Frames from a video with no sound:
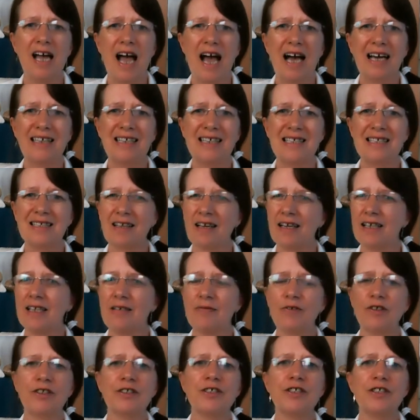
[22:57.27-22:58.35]
and it's like they've
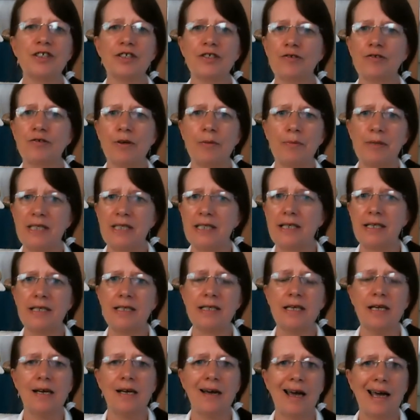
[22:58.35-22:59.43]
got a scripted
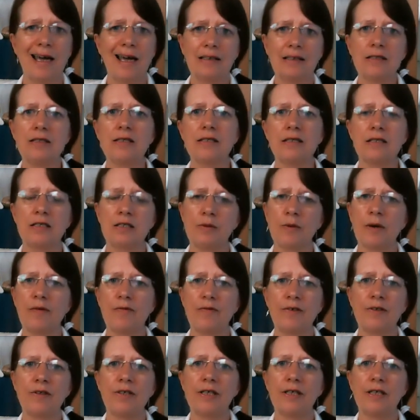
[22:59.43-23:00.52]
answer to
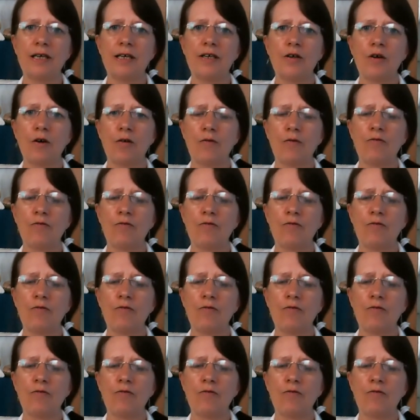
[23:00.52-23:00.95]
everything. They're not